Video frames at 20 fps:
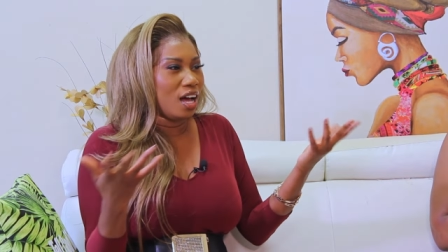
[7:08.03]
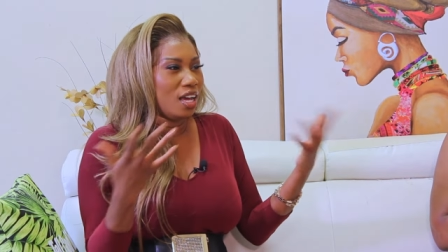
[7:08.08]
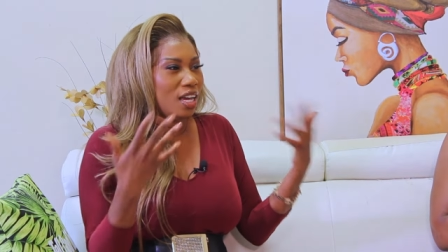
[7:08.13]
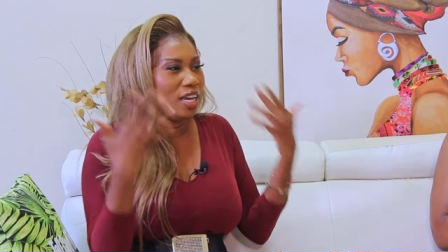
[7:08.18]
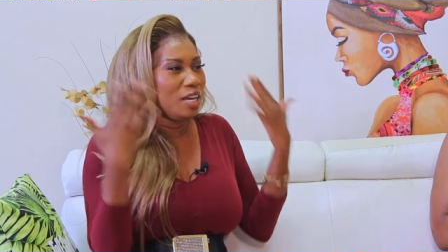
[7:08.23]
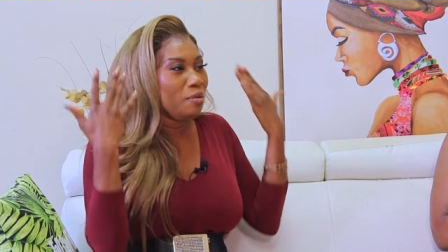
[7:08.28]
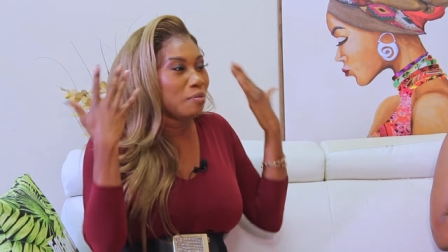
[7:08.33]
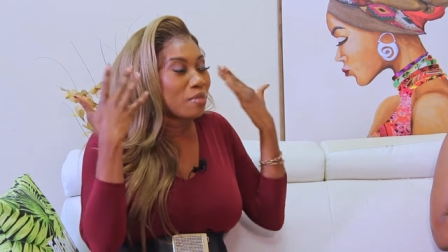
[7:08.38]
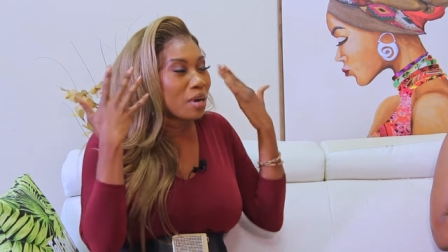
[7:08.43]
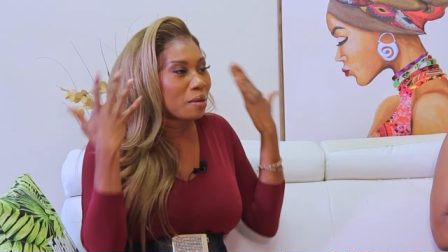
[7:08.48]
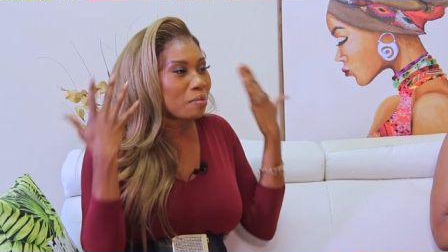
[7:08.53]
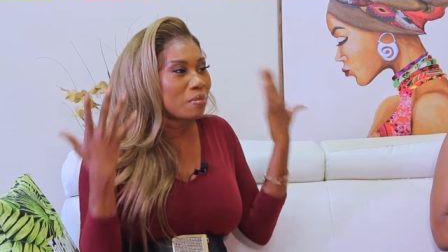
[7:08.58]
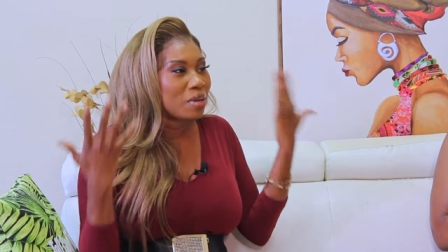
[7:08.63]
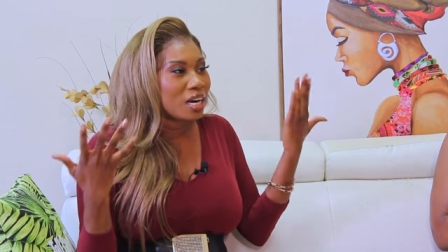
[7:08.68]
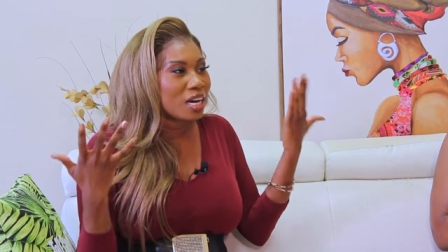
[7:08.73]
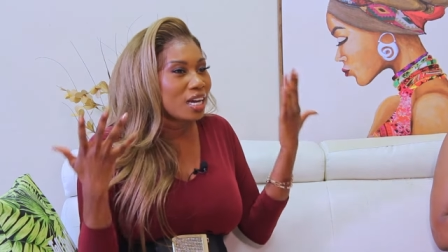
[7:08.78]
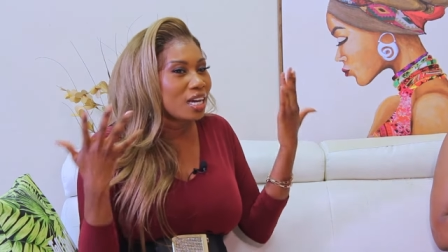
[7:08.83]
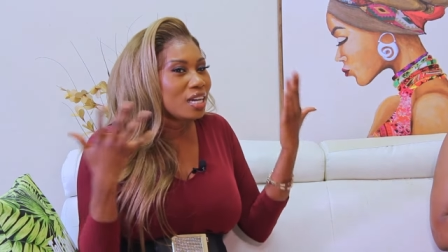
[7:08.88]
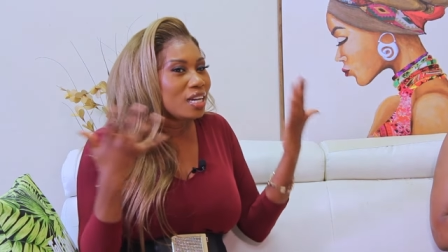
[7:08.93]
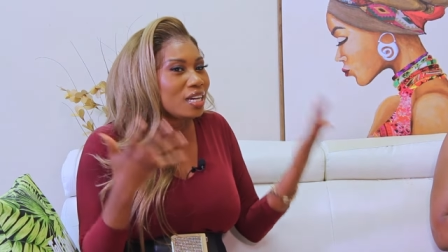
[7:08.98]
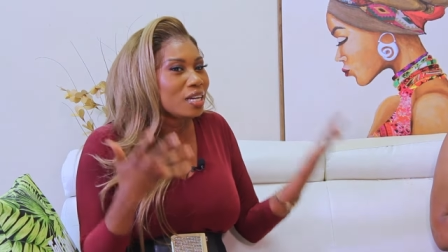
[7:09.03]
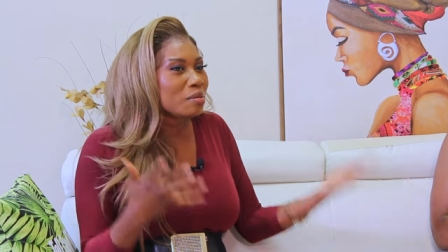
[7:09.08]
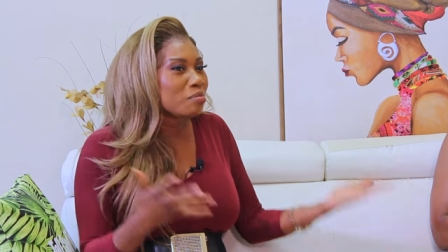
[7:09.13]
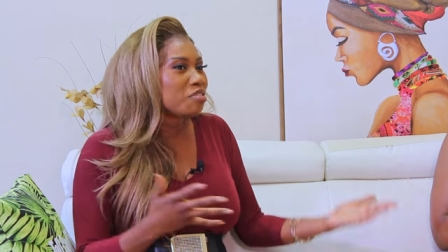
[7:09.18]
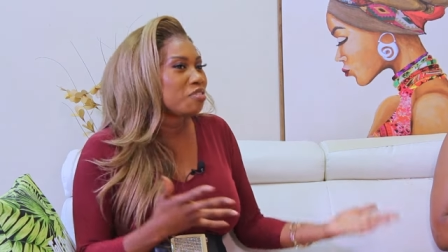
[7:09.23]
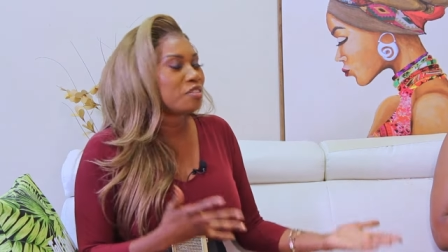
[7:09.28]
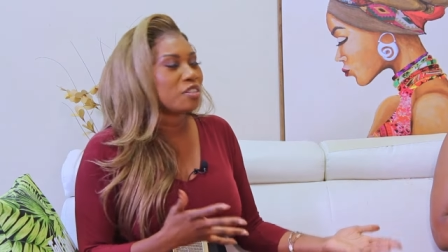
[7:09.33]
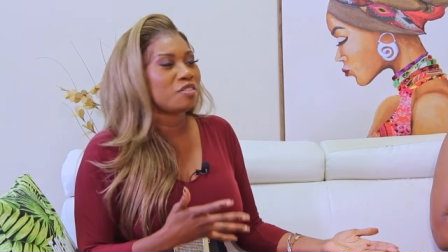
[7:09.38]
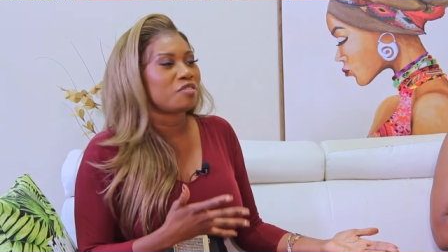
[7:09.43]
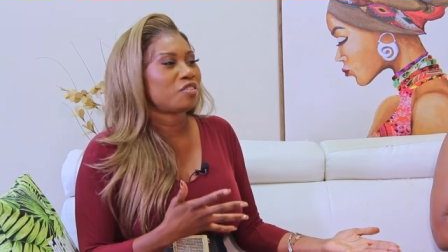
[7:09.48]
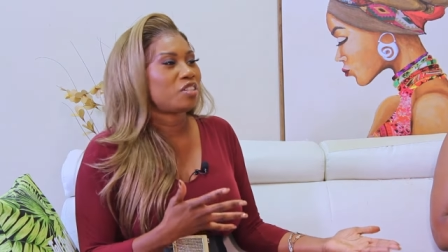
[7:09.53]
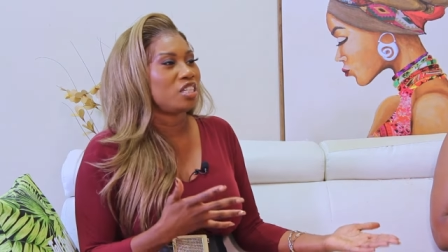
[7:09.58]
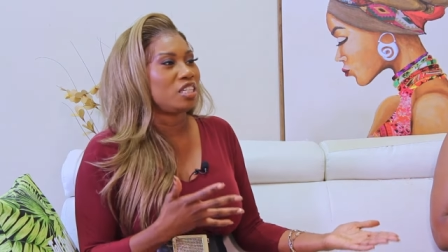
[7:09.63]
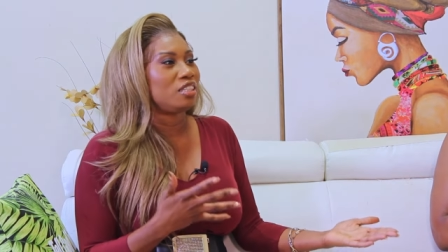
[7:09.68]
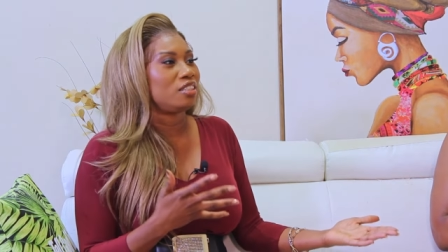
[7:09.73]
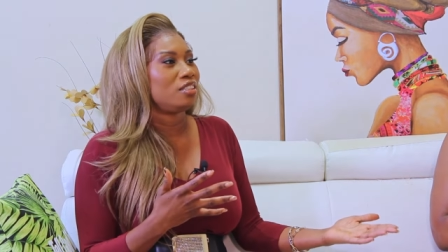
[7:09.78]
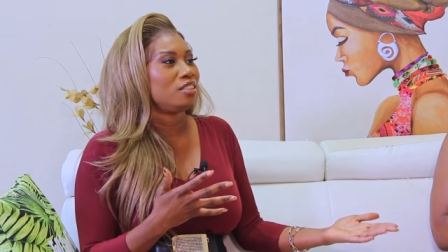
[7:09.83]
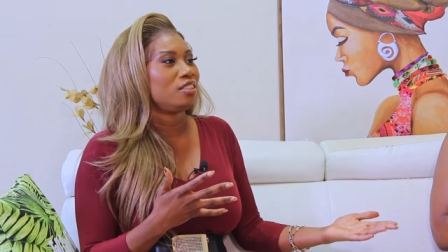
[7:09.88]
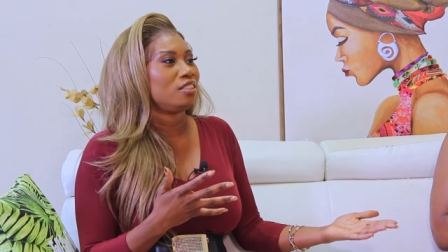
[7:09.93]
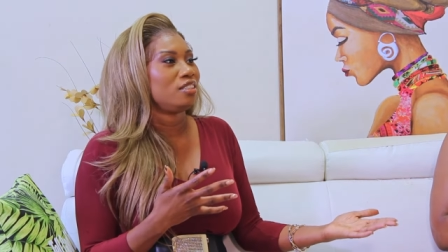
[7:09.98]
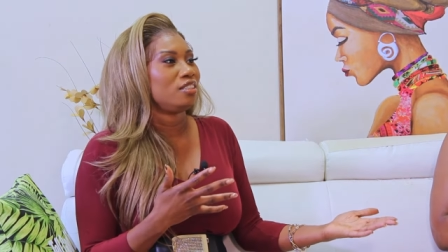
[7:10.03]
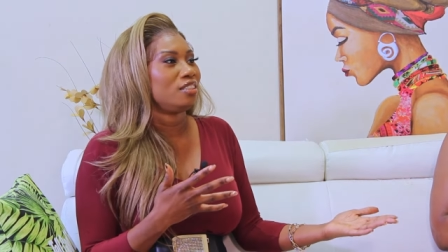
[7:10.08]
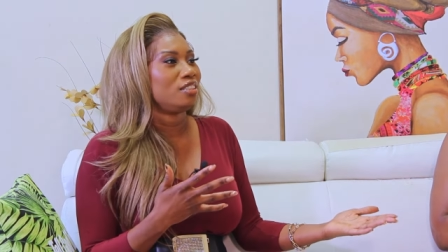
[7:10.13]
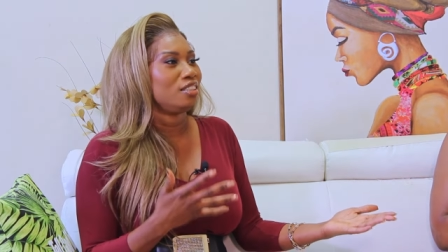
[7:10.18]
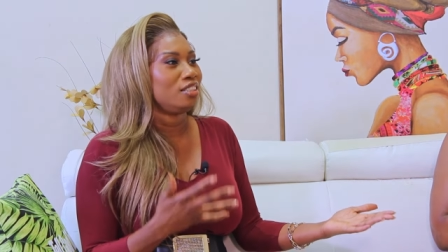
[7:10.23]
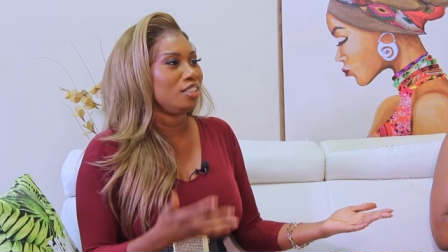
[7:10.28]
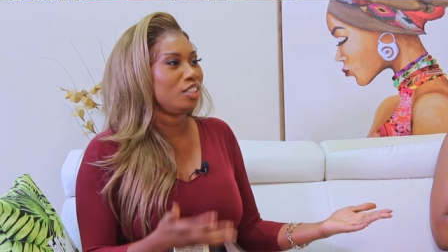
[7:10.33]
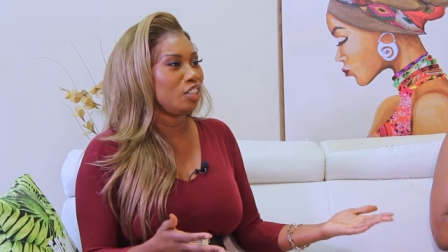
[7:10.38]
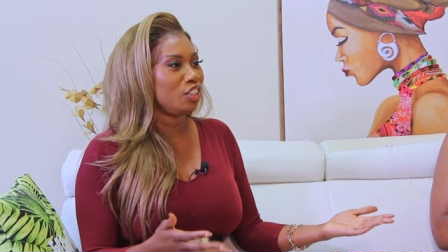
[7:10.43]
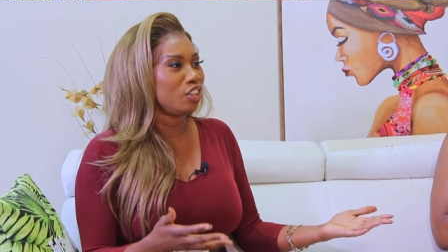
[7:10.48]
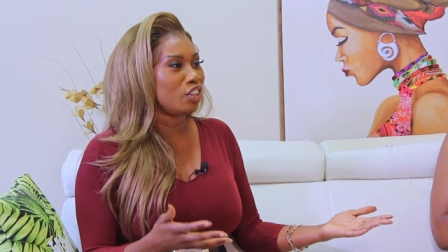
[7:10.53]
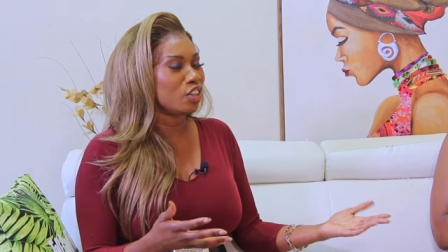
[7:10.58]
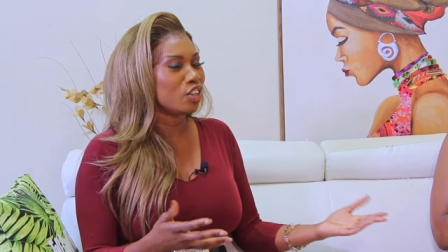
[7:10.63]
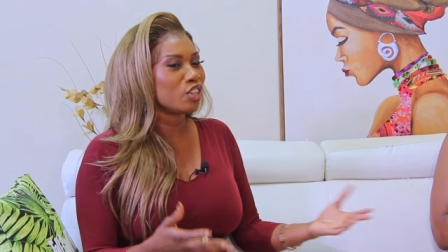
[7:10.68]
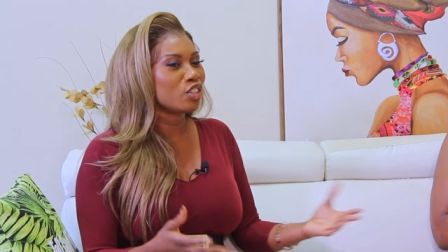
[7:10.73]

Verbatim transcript: In my mind, I'm fifty, you know?